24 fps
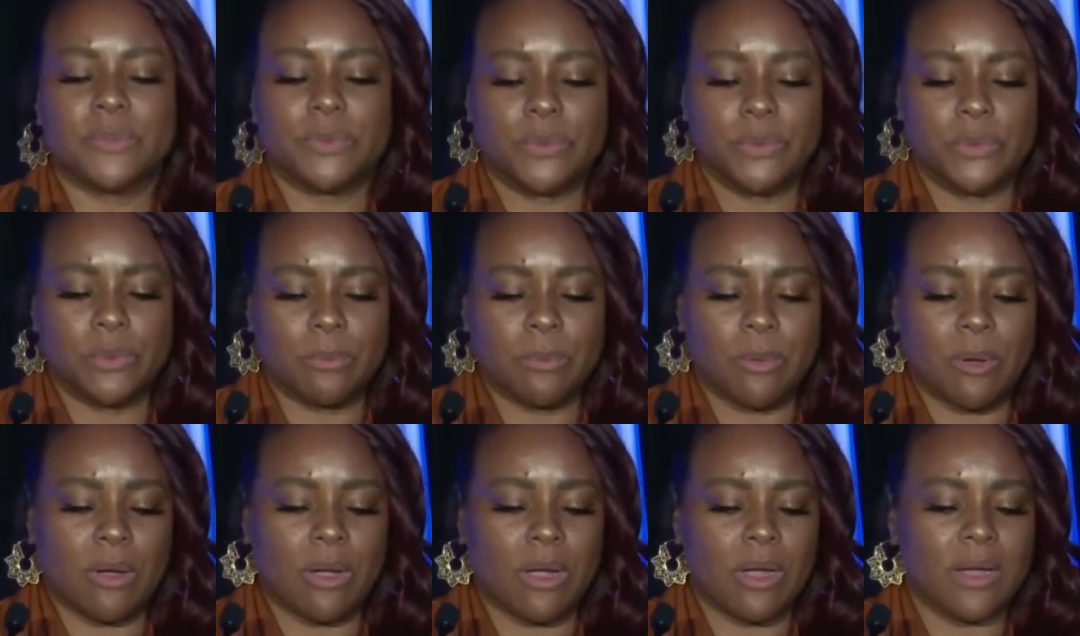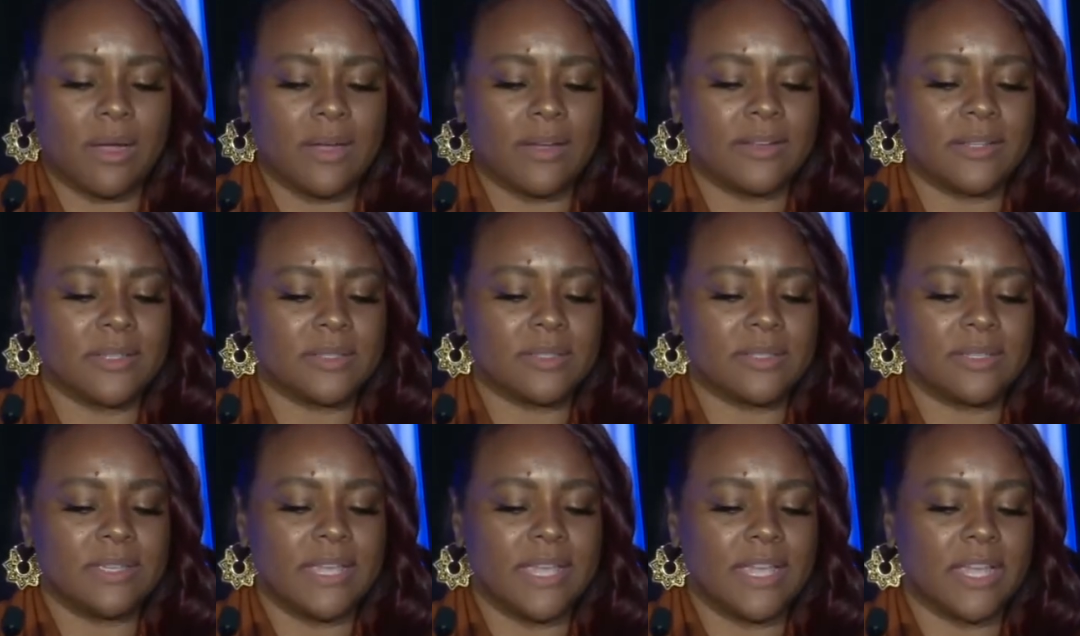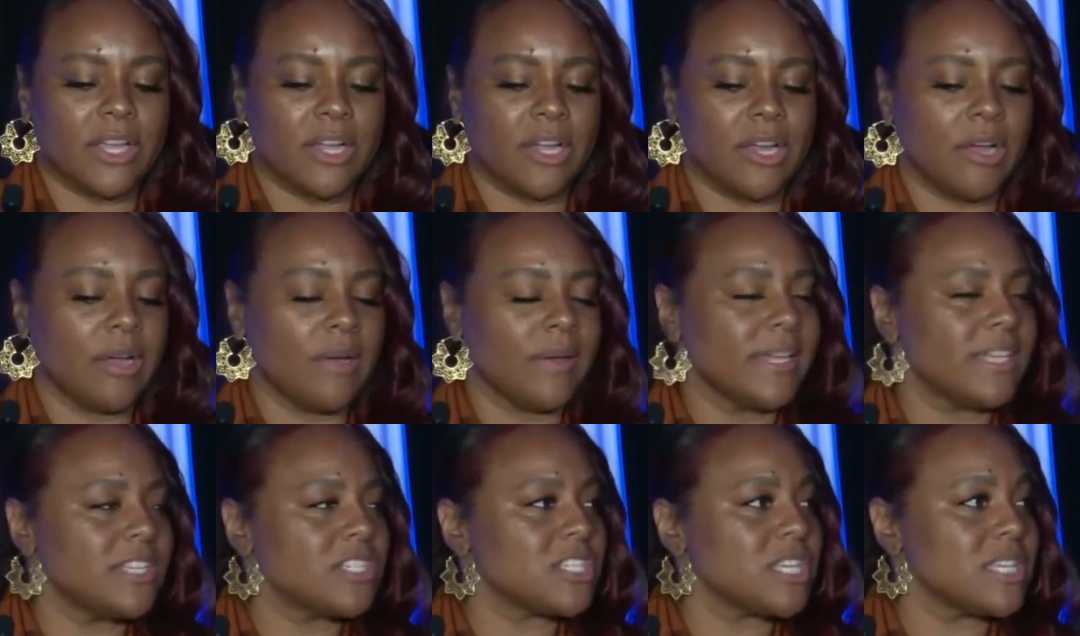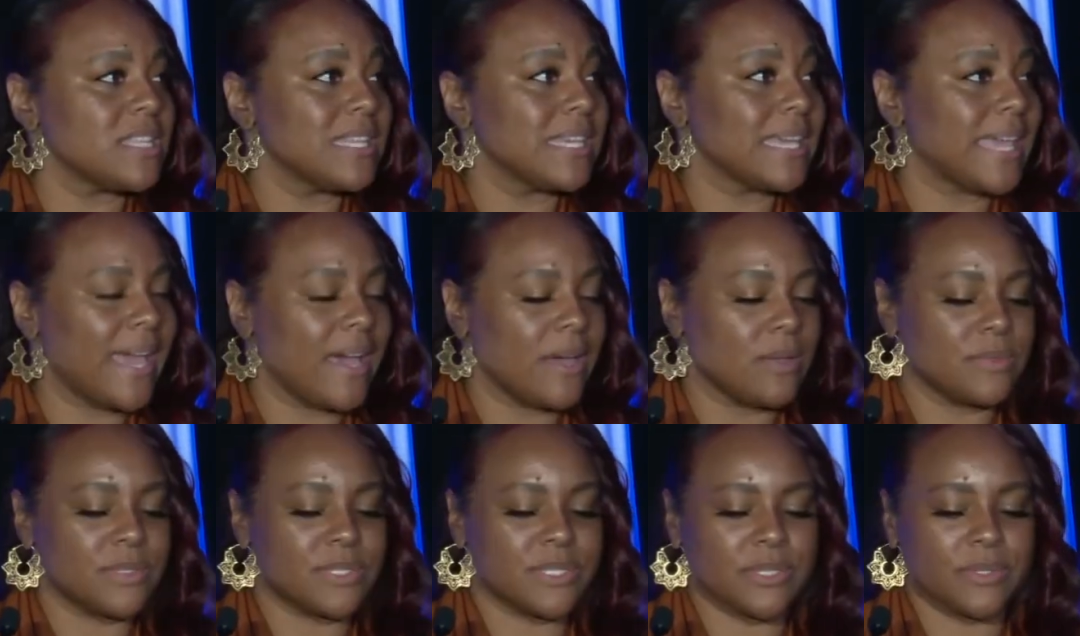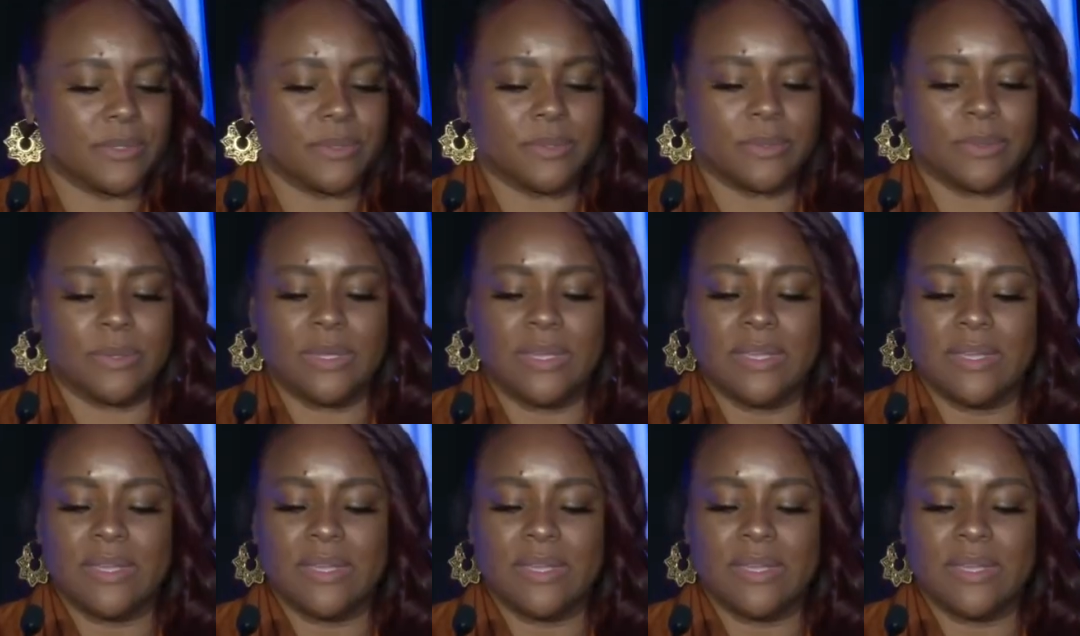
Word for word: Umar, Encourage, and the Council